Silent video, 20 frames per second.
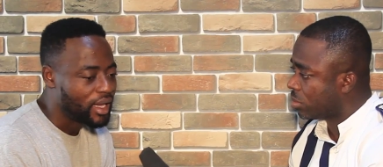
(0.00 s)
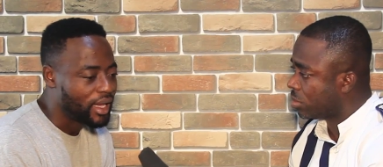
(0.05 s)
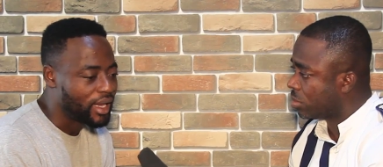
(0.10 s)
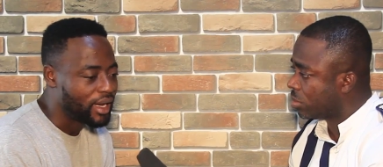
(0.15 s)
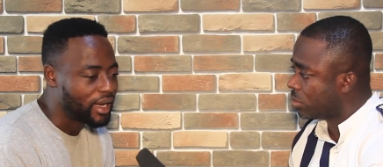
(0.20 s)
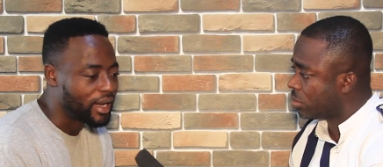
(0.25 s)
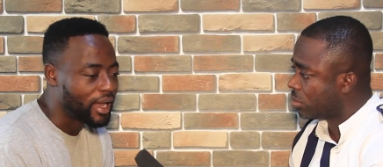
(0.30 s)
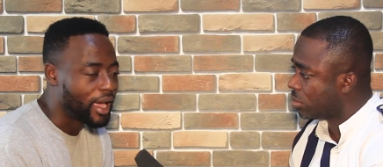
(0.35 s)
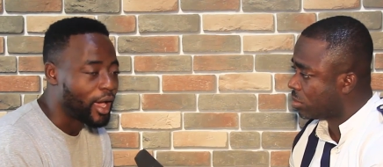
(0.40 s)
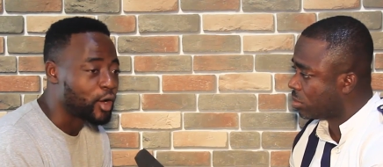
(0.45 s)
Speaker 1: And
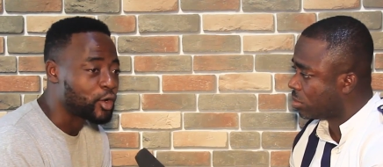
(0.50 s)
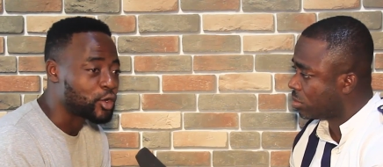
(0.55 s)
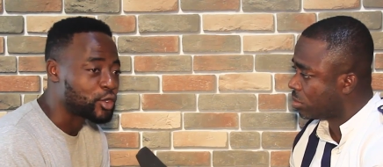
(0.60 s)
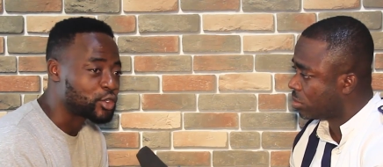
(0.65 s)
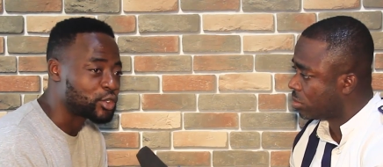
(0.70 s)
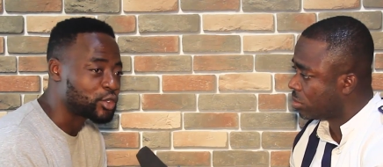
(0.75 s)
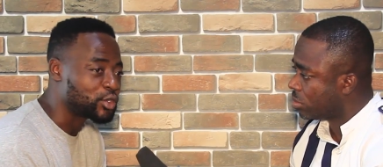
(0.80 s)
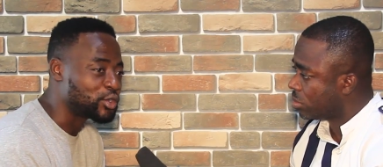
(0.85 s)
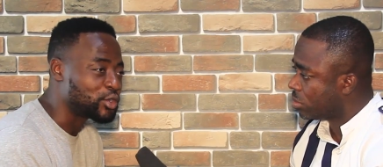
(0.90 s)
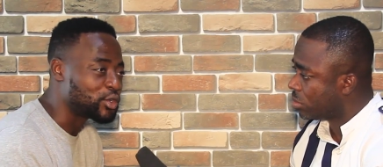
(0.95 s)
then I
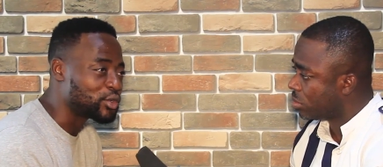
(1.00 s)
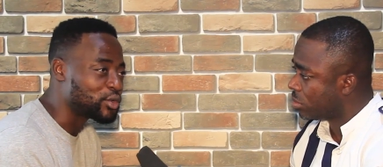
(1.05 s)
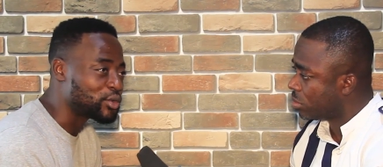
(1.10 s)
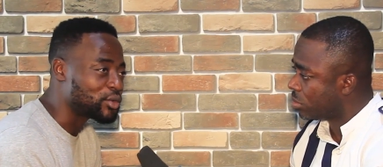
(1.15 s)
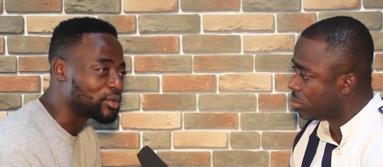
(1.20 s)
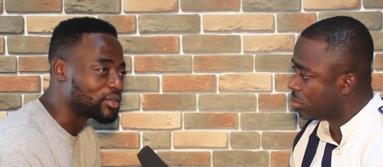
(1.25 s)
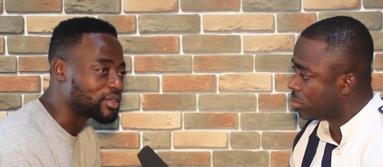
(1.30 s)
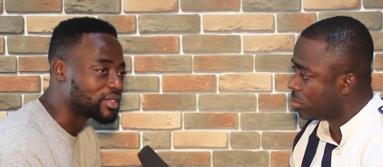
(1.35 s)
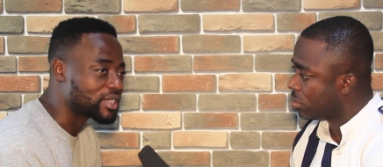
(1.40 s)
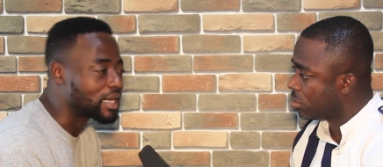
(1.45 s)
also
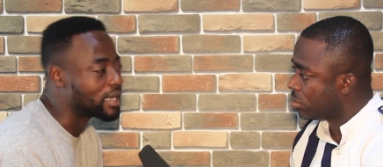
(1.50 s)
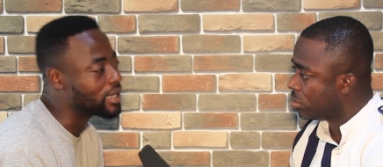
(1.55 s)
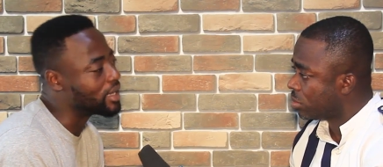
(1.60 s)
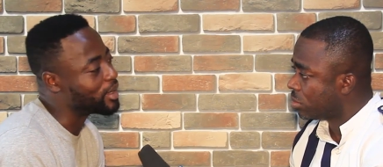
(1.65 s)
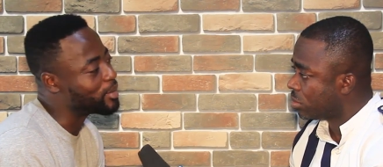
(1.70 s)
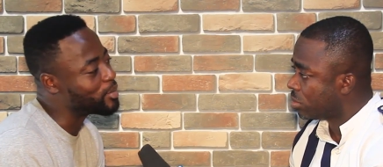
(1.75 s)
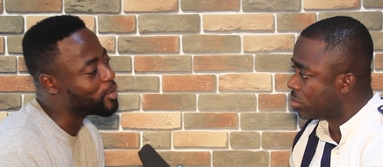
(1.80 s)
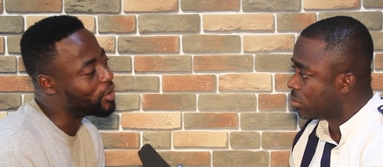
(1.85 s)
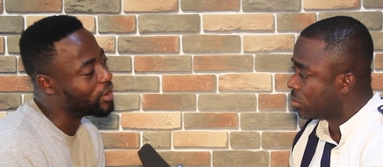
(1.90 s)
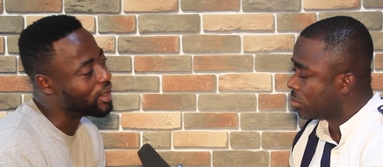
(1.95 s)
do
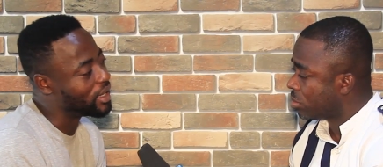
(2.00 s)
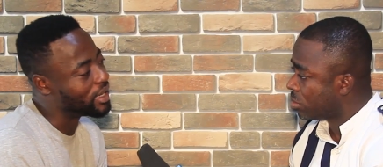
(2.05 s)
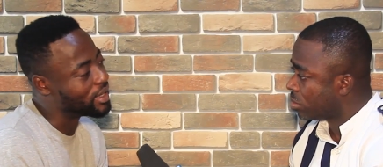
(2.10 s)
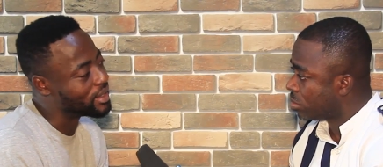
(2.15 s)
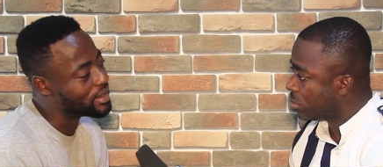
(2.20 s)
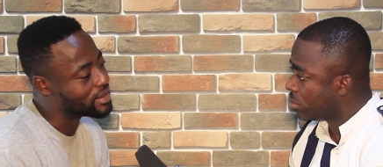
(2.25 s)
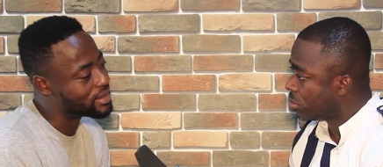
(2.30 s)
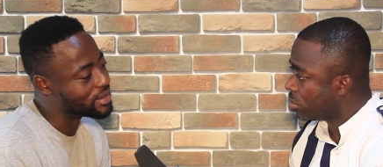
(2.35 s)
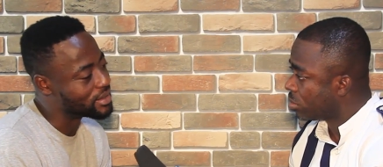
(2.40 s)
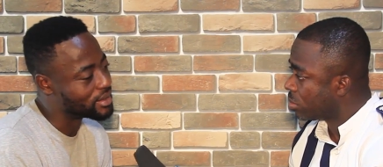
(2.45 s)
Sunday
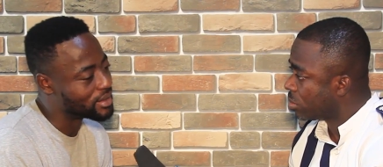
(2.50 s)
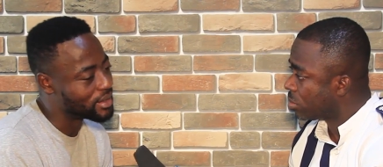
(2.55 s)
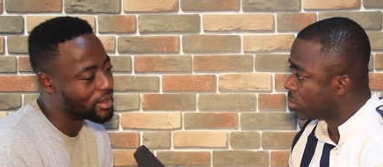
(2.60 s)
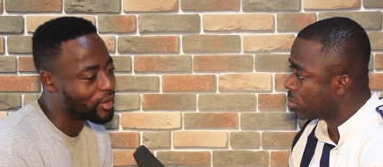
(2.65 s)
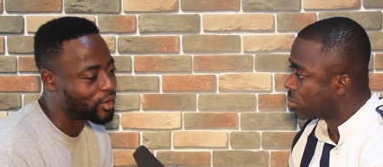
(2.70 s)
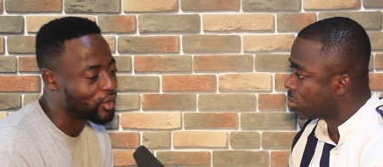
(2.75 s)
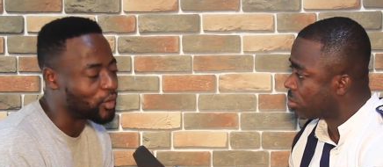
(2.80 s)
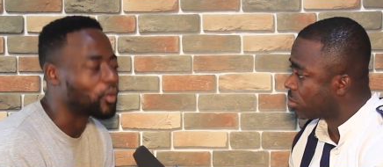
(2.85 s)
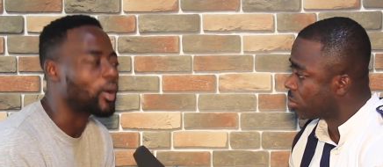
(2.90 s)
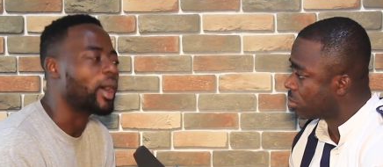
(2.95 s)
mornings
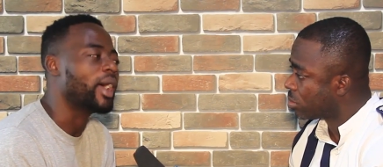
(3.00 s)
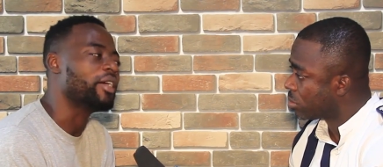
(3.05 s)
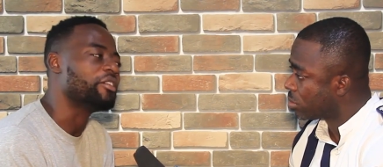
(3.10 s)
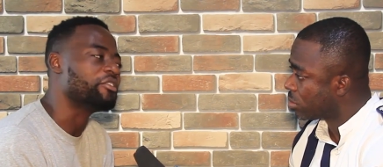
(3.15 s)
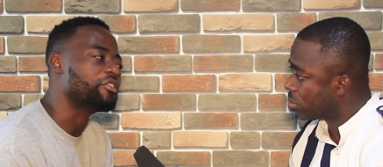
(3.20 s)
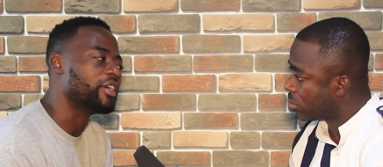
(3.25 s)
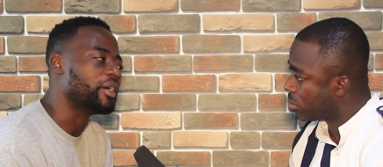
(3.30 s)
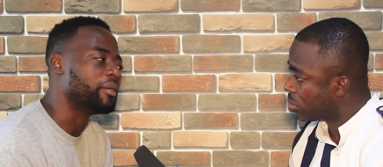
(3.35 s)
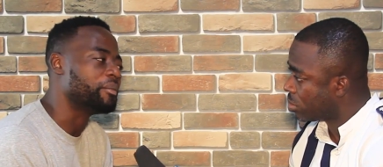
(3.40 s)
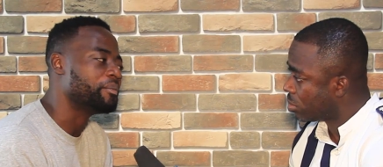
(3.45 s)
on
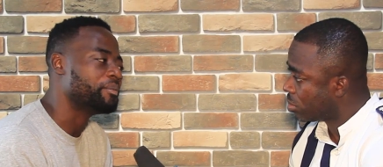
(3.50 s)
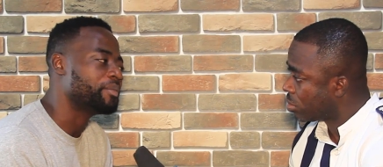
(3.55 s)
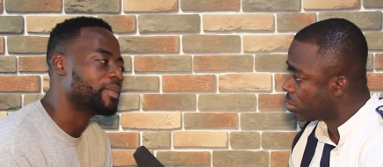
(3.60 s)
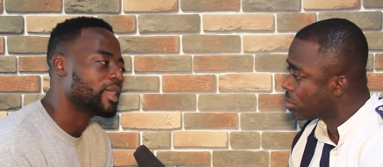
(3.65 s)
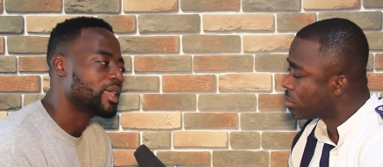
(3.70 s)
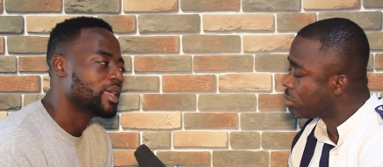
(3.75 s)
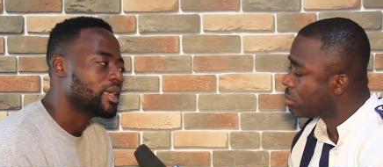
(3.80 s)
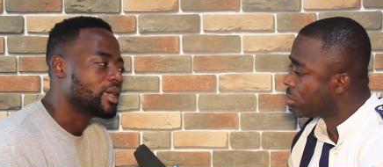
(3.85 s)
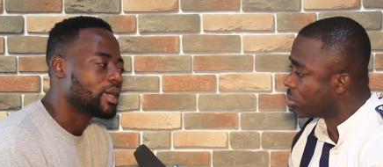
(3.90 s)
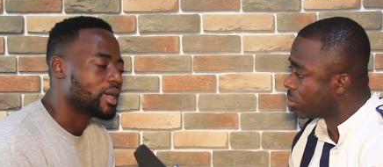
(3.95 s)
YFM.
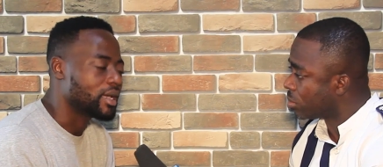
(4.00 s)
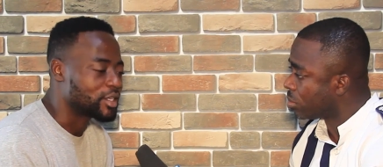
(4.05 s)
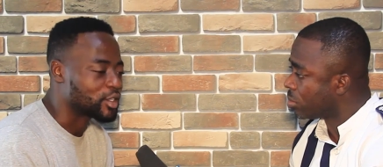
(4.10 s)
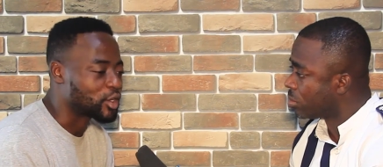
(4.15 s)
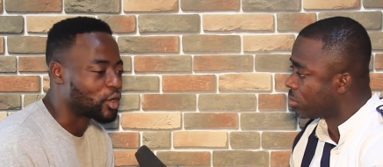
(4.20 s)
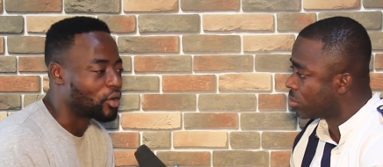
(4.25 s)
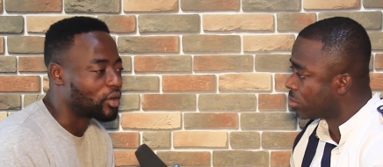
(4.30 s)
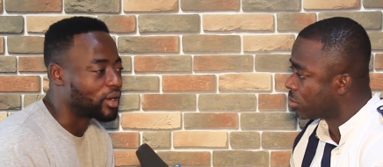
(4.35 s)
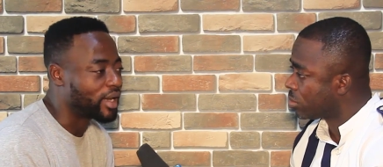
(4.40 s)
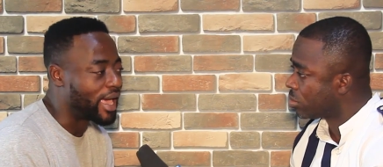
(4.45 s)
It's
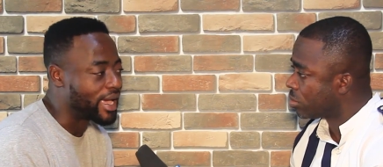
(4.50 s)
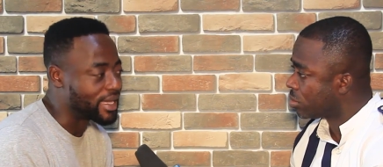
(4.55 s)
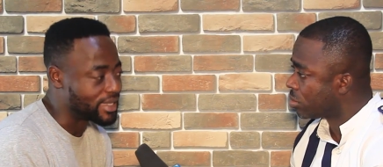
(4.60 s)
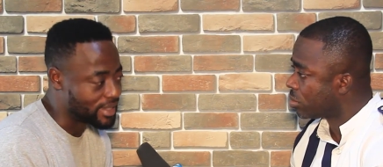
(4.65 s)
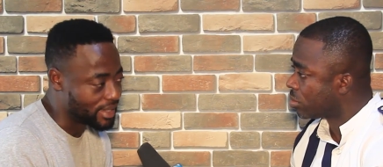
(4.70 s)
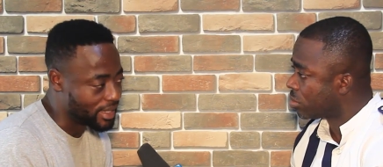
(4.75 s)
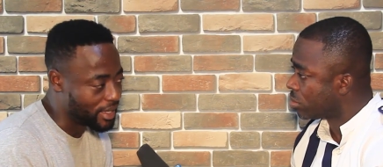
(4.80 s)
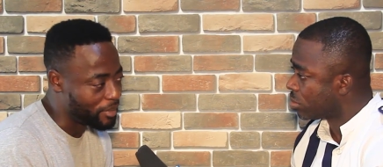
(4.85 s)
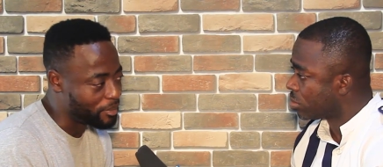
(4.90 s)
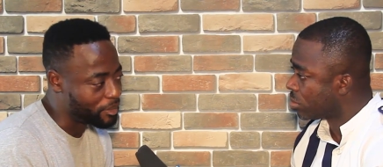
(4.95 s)
called
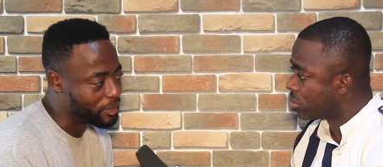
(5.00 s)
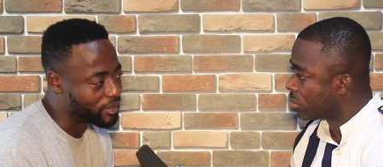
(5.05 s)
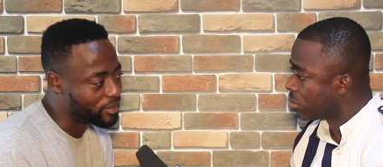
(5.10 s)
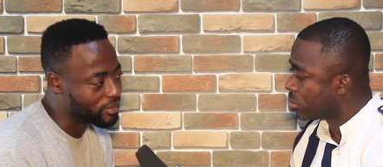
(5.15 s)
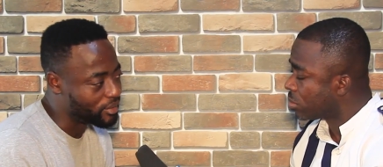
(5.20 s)
Light It Up.